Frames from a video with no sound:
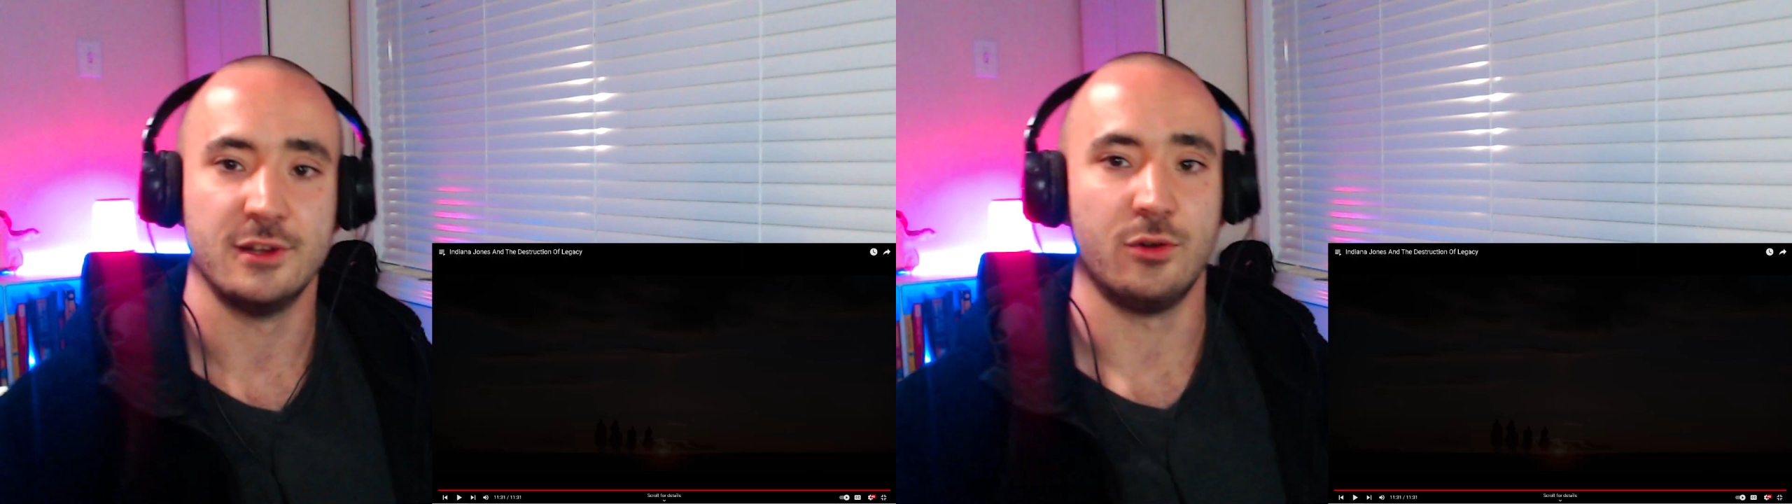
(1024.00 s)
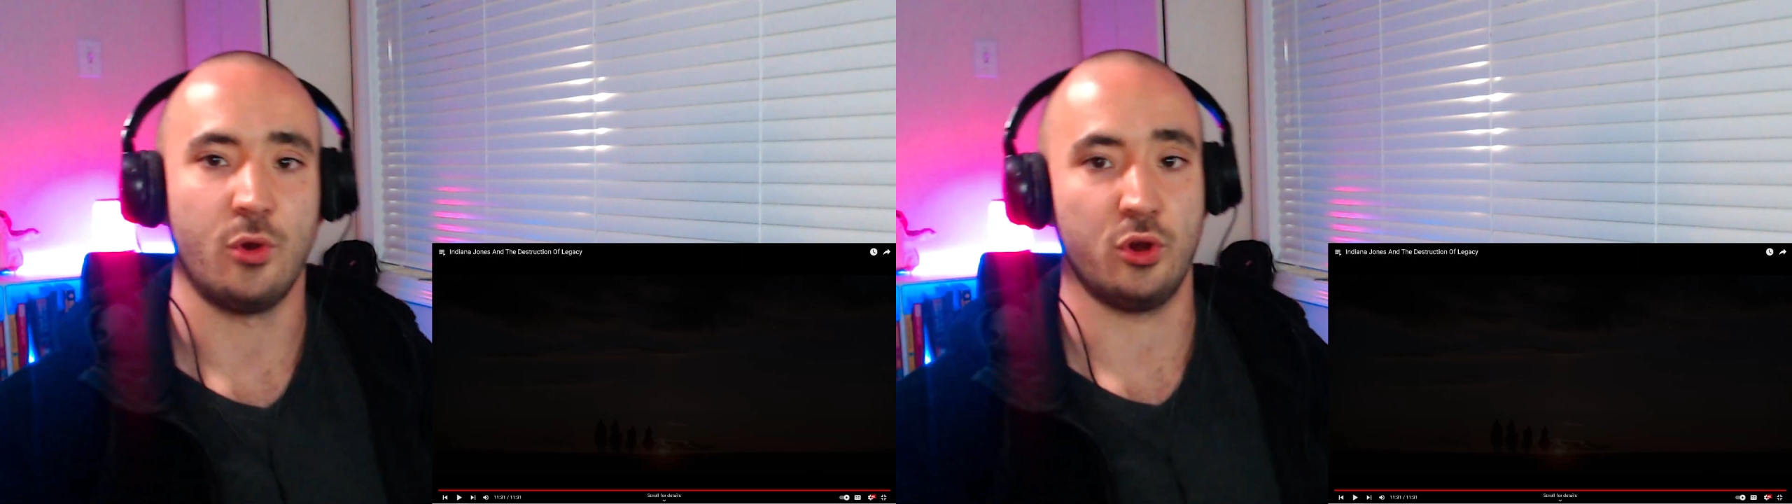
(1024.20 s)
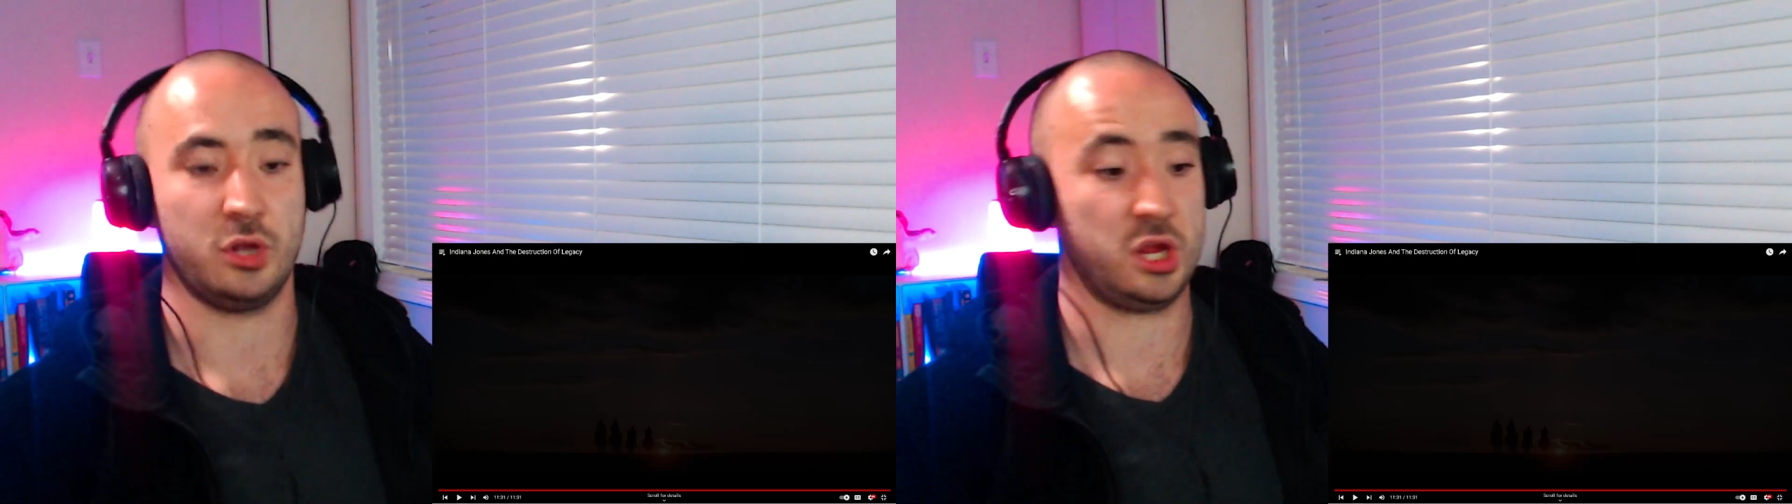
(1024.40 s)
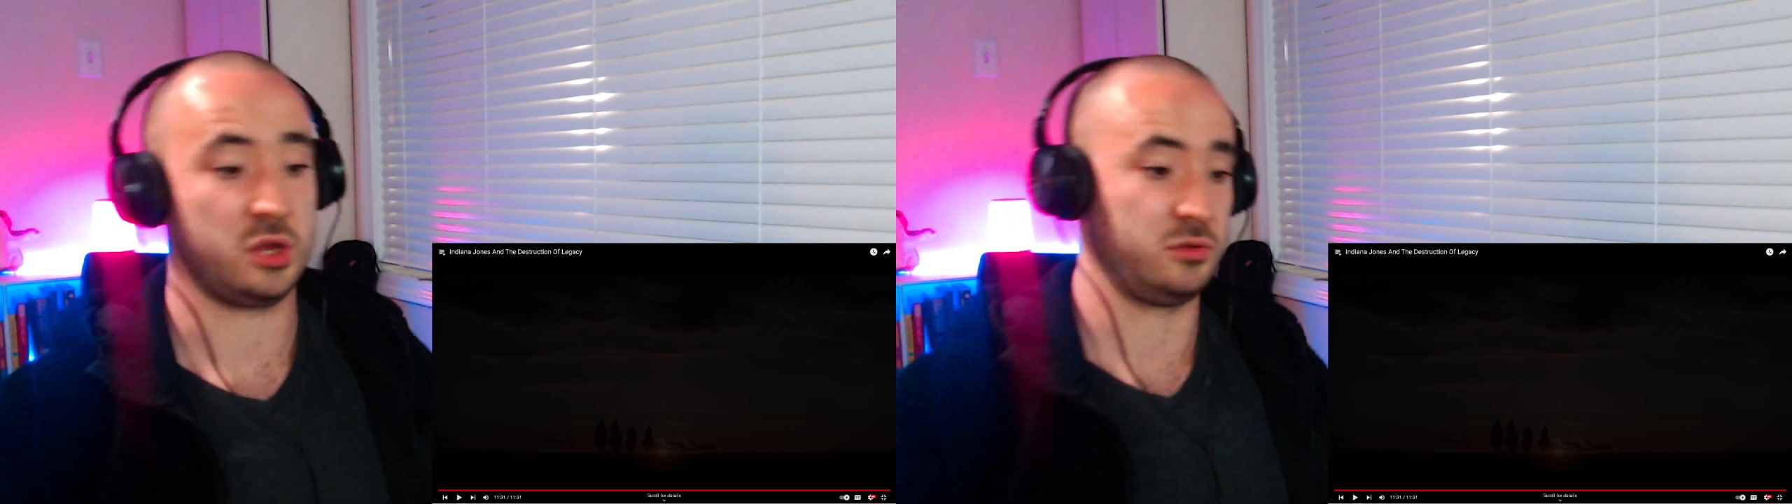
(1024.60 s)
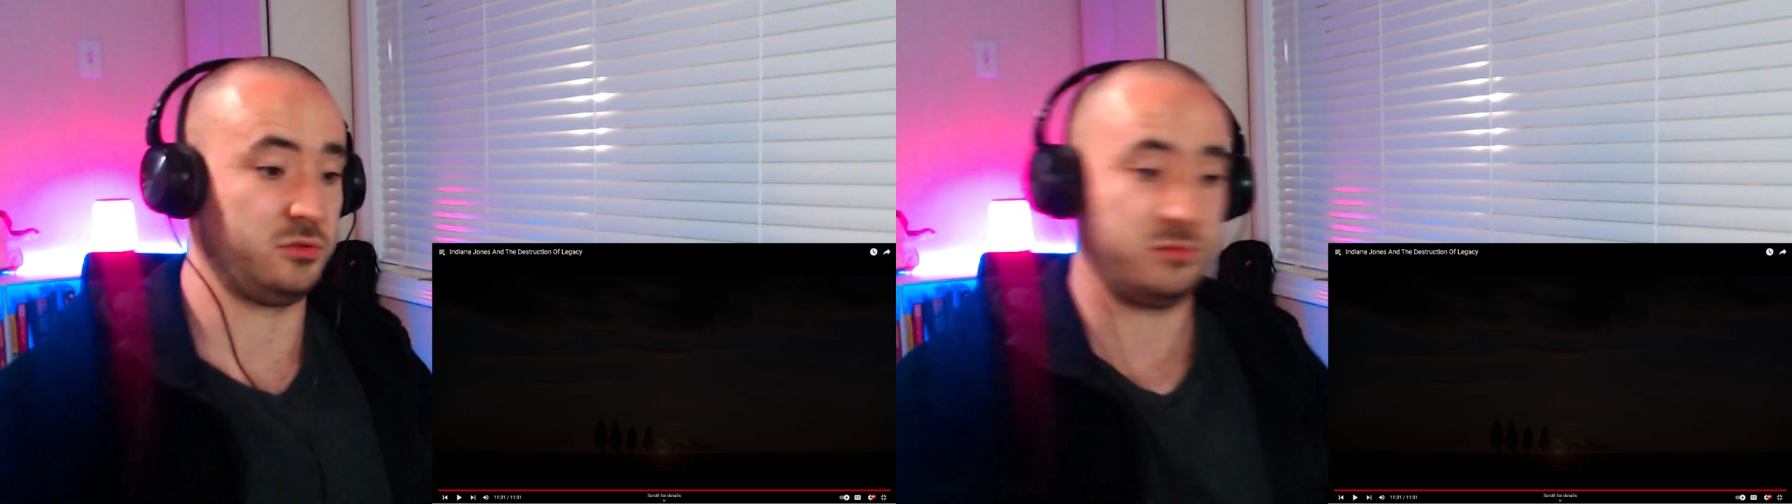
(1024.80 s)
or
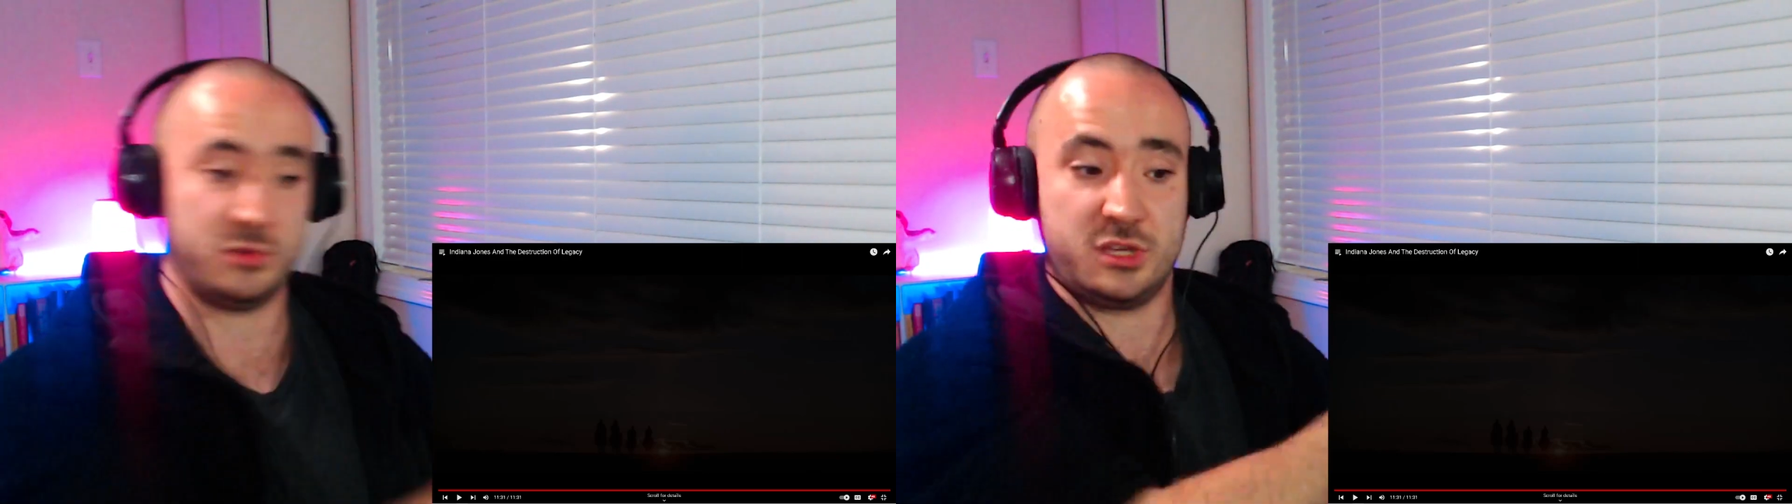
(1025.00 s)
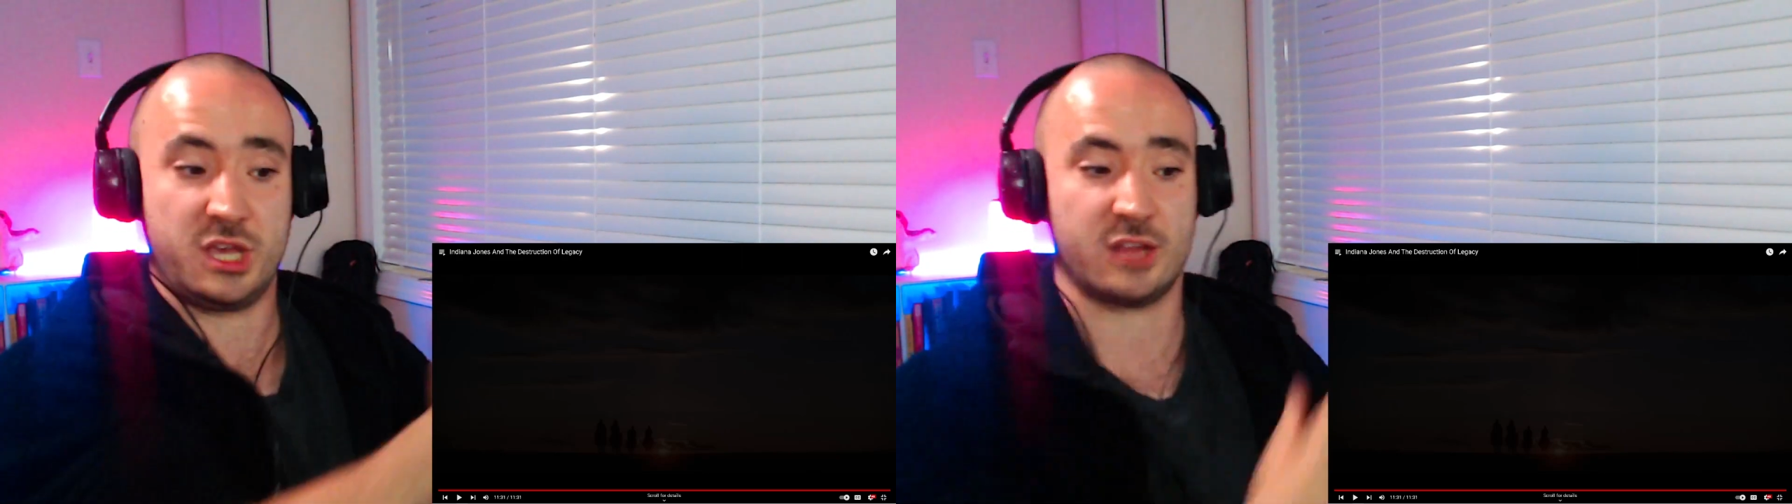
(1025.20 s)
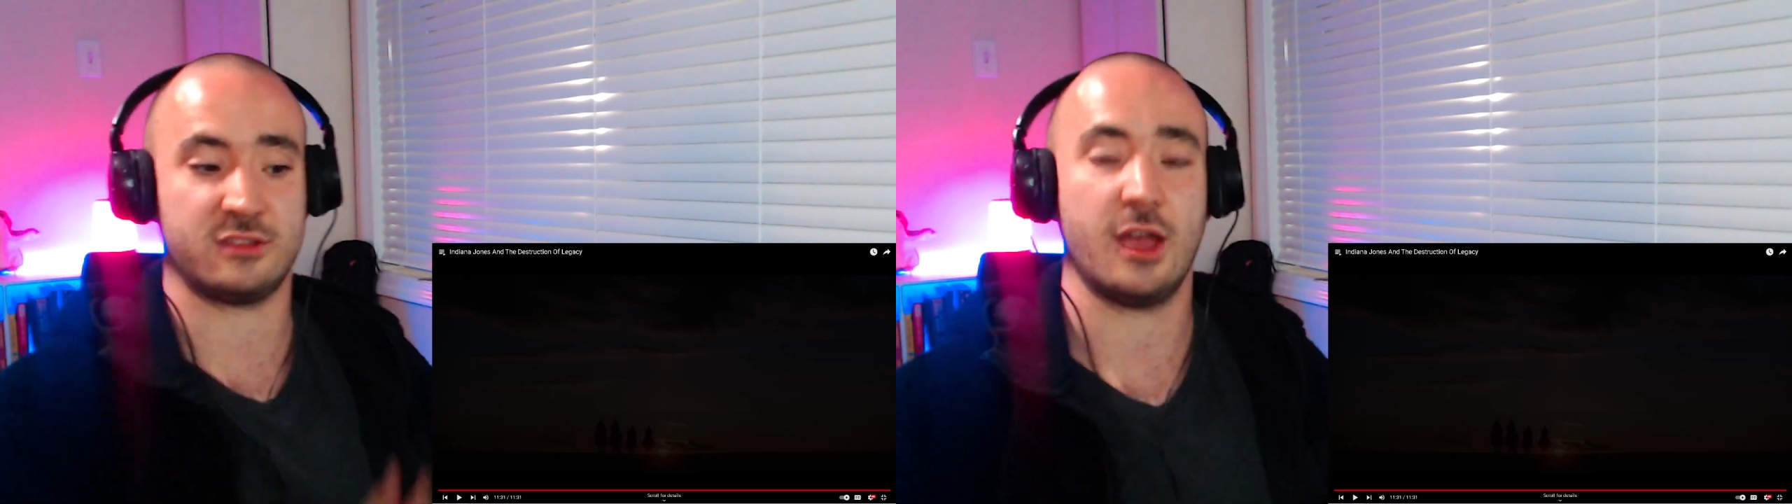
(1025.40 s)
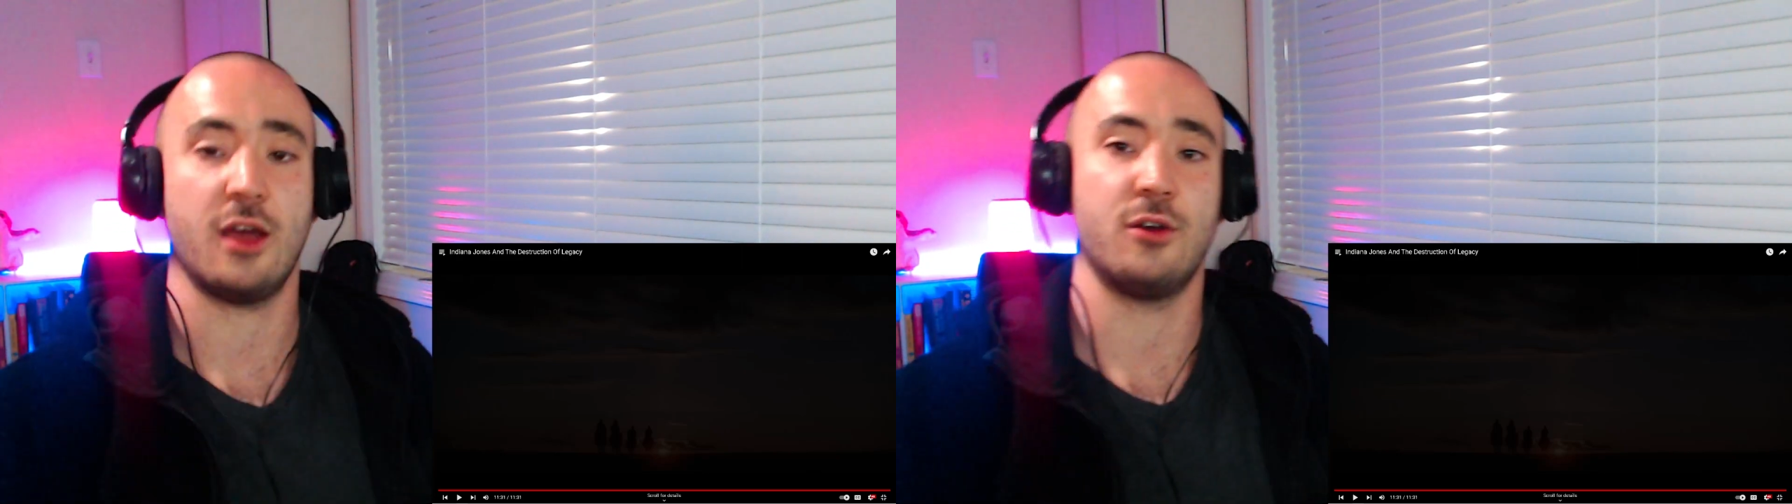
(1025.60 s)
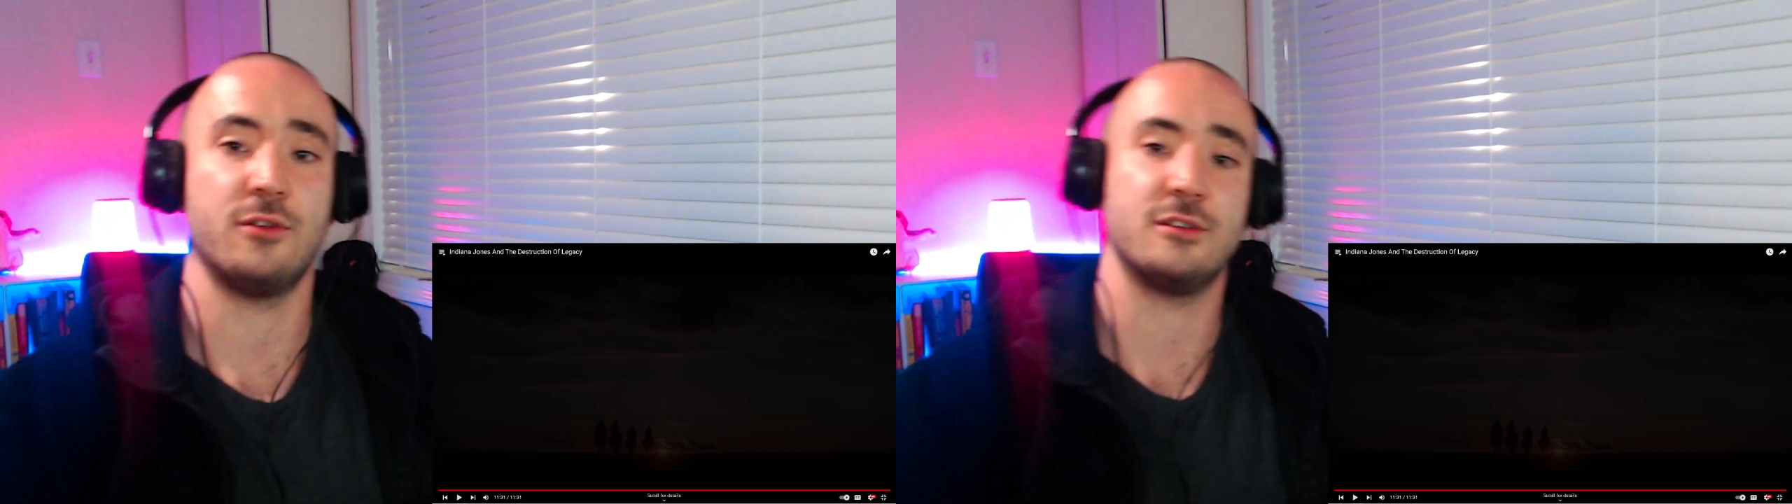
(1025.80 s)
like kicked out.